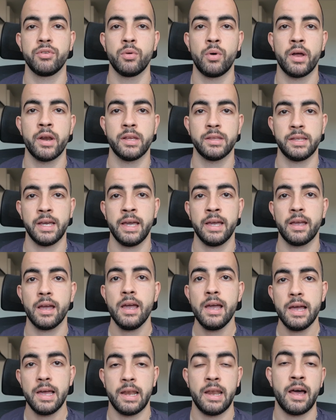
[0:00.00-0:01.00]
you want to take
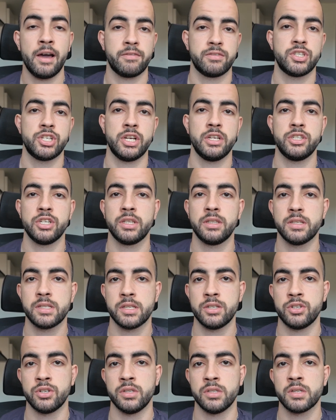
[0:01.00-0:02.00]
life-changing
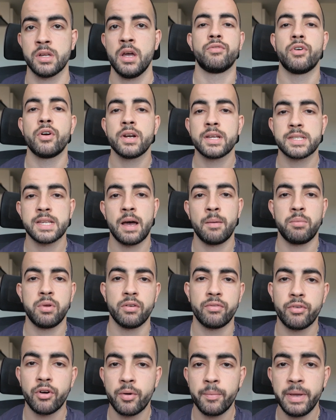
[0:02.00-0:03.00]
decisions. So for example,
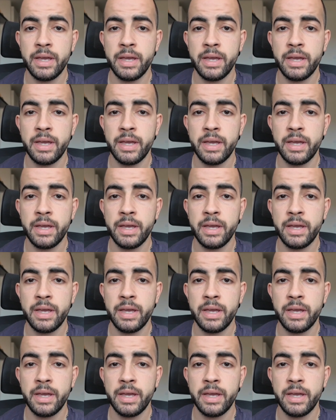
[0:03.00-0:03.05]
for